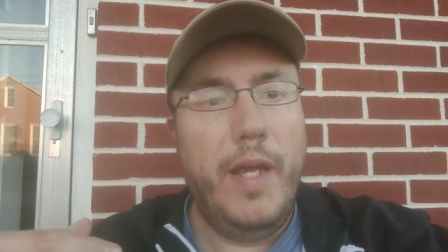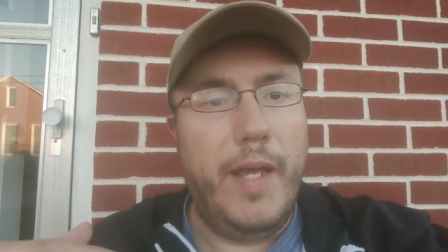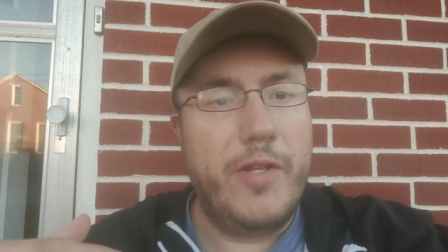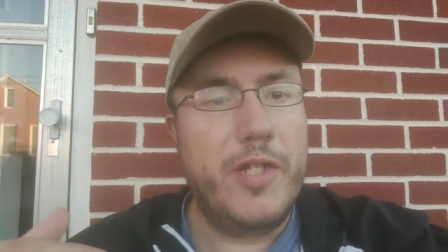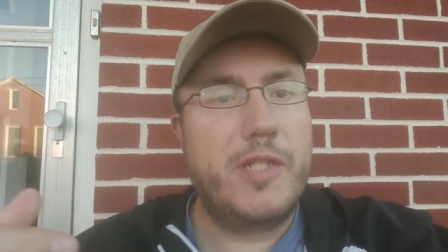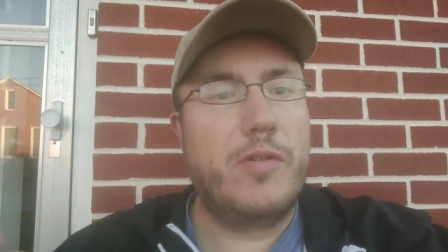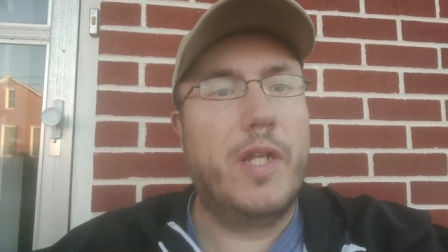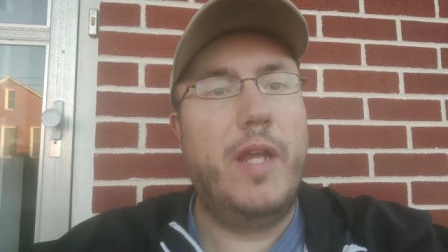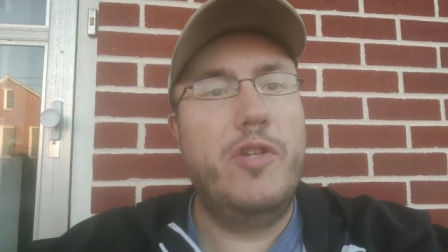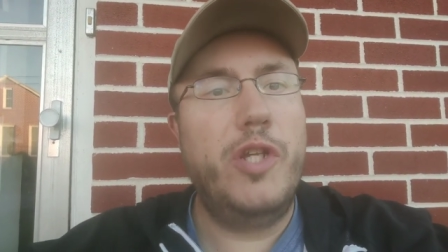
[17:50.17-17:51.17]
It just sort
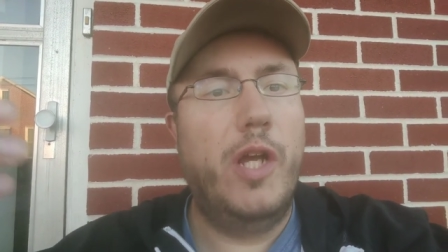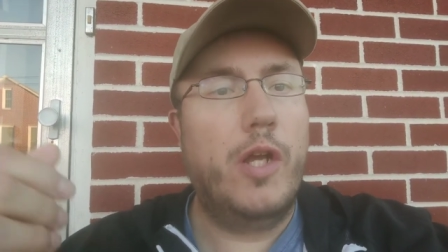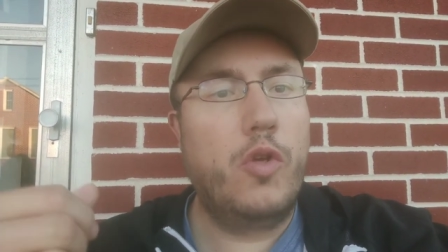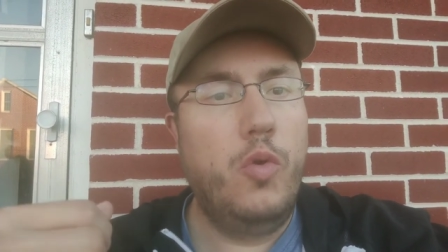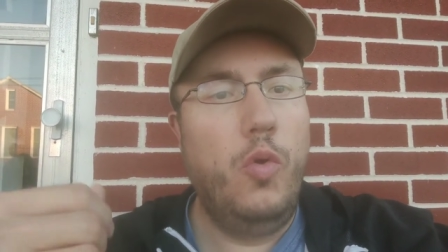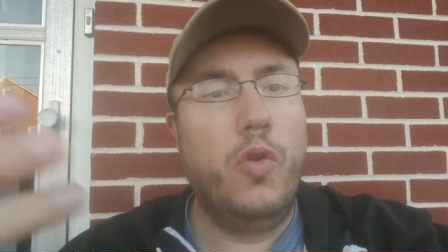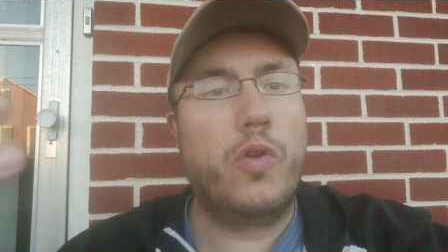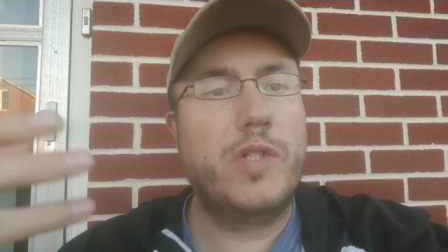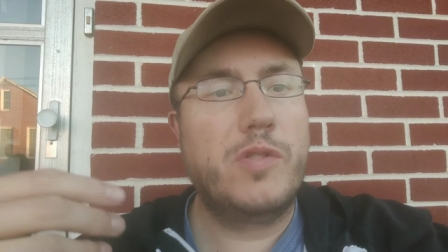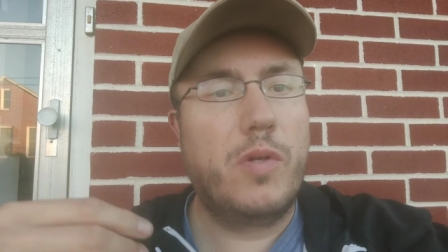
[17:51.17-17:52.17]
of gives you a
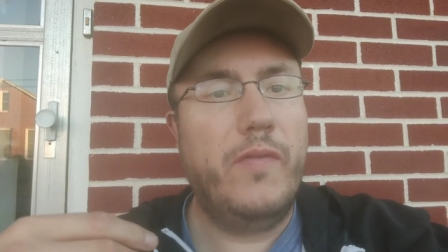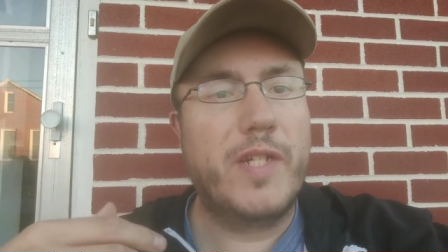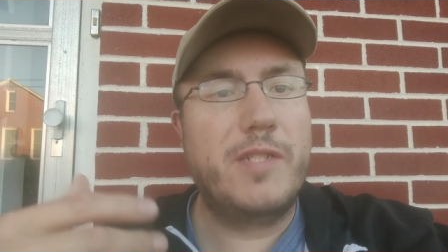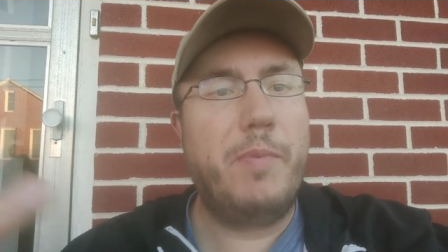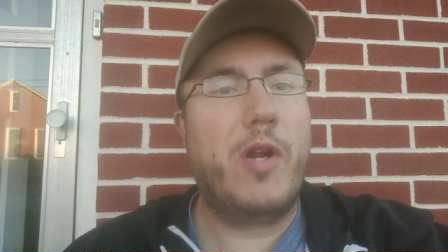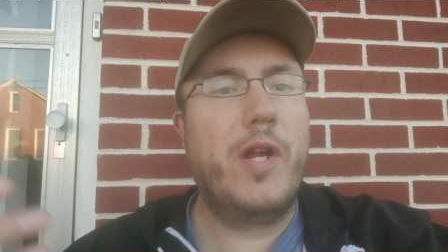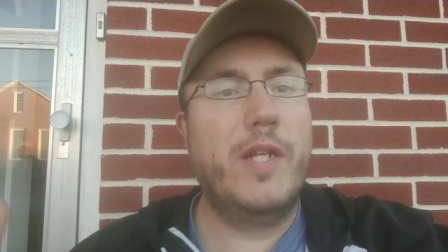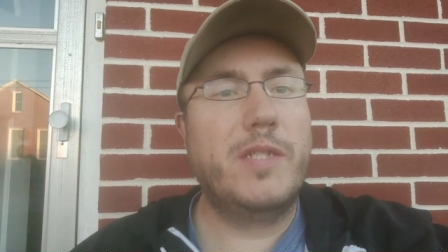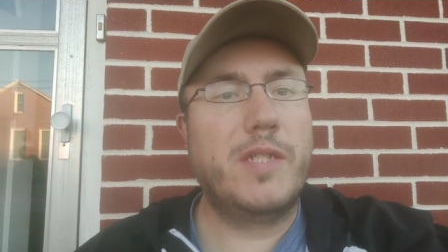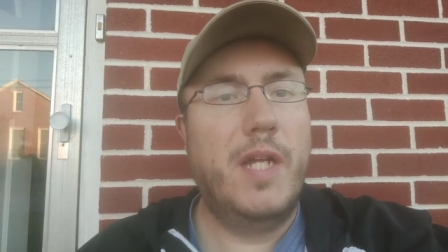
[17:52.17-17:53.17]
cooler sort of
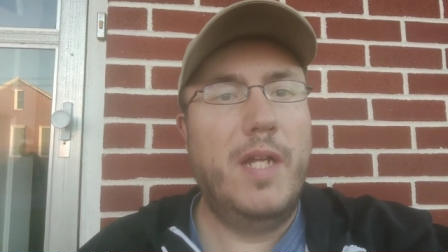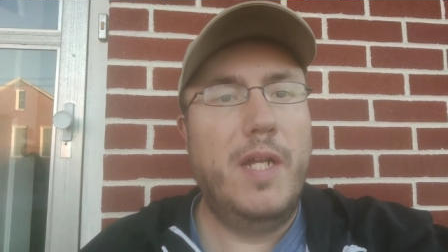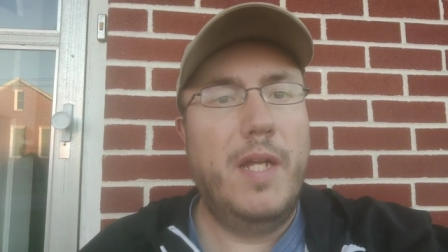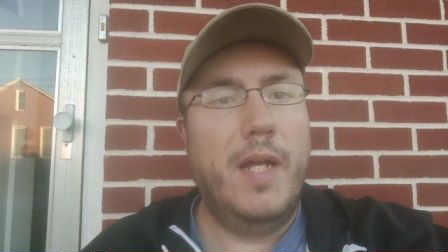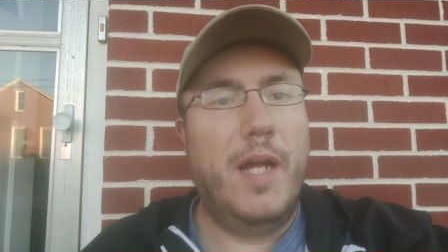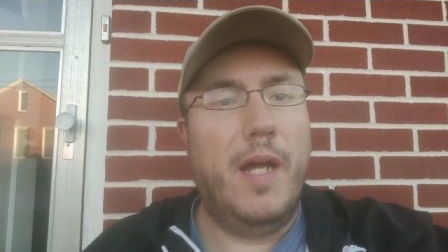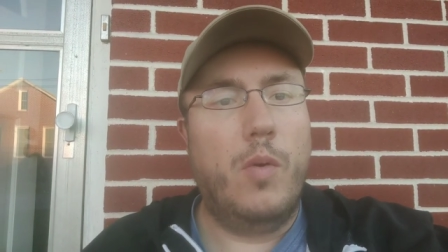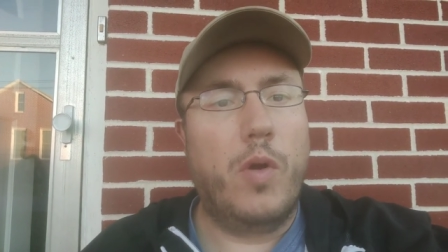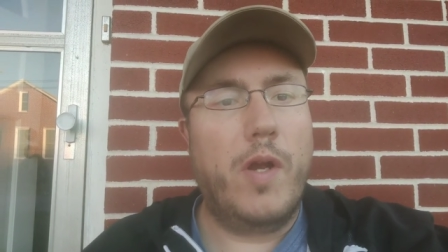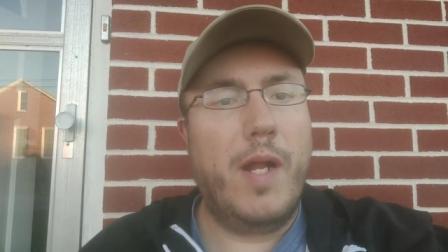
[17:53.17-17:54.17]
experience
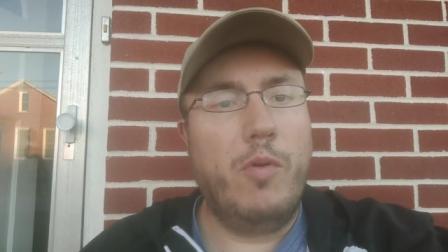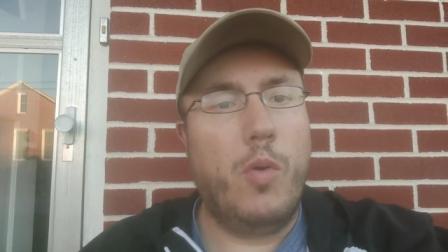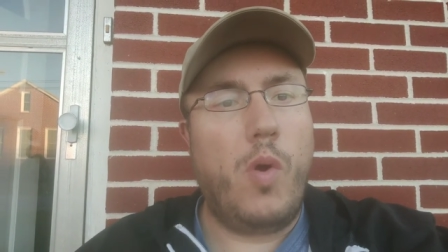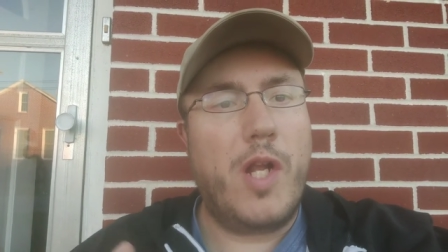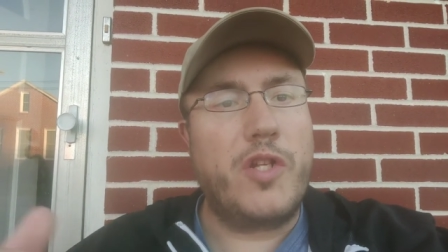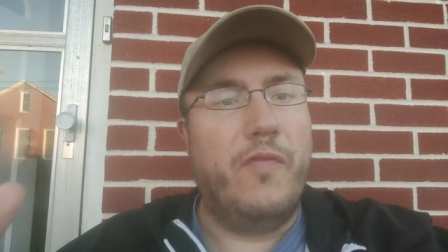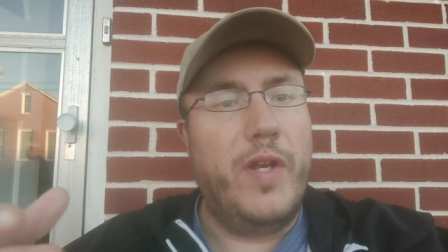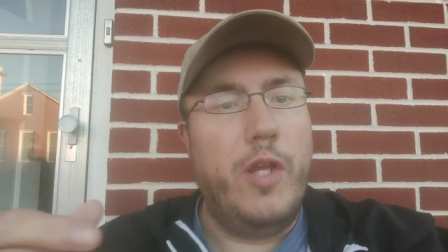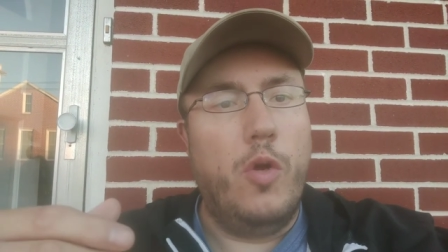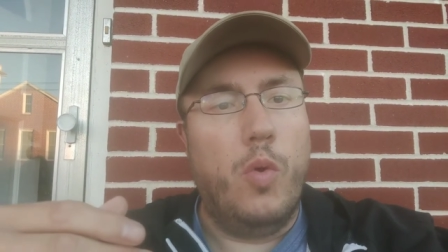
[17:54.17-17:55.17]
uh, where you're able to watch a
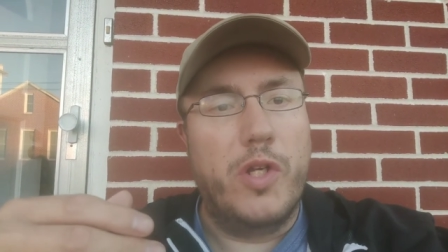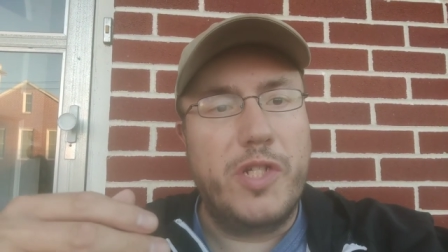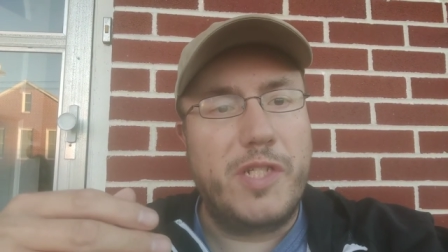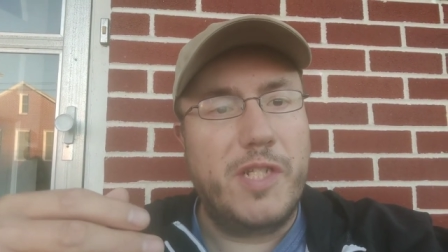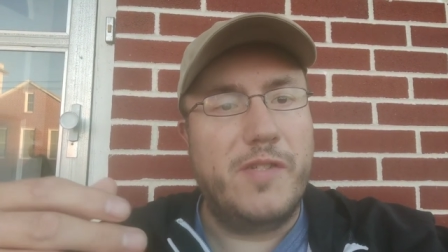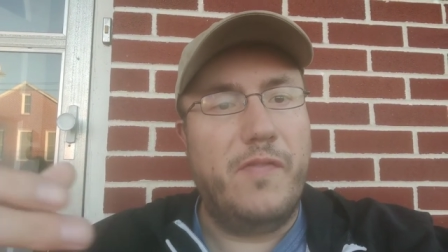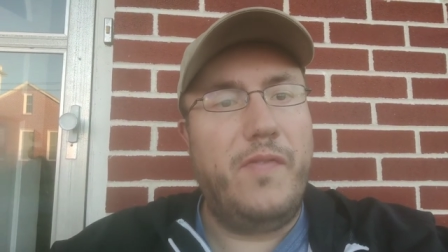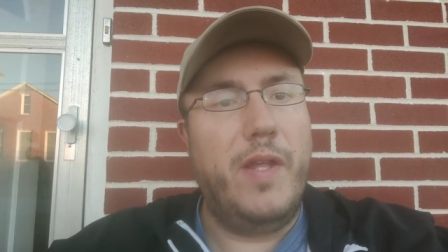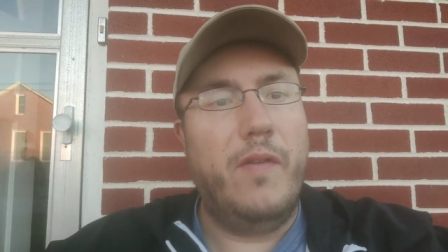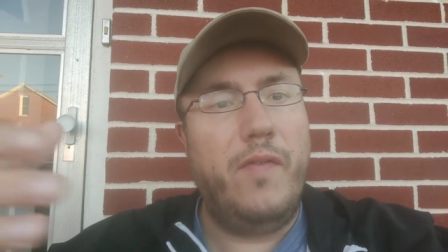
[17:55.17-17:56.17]
video where it just doesn't
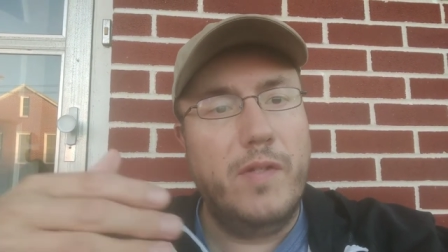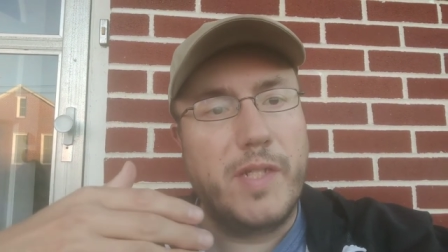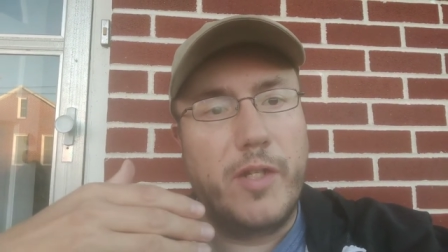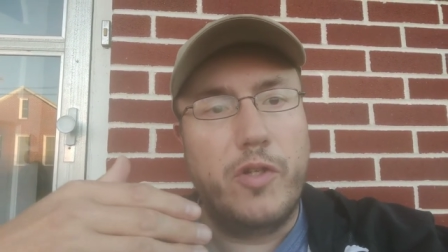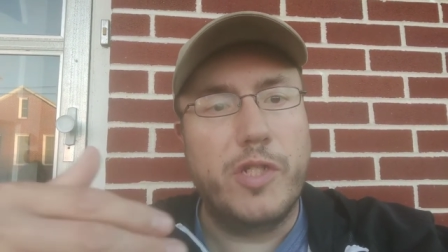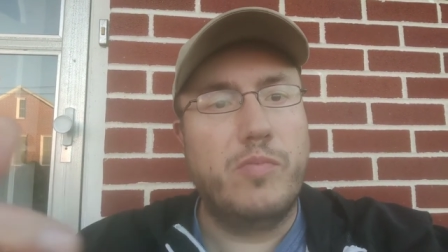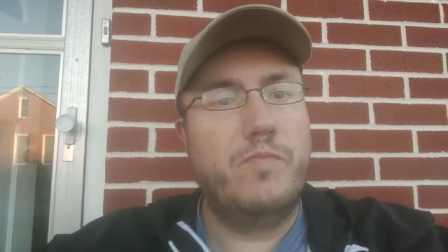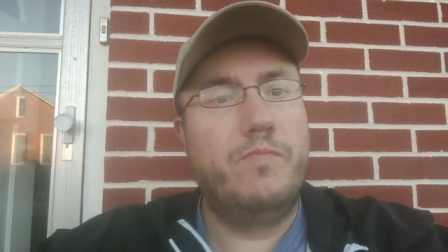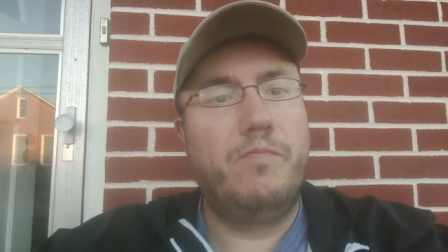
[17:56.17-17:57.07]
feel it feels like you're just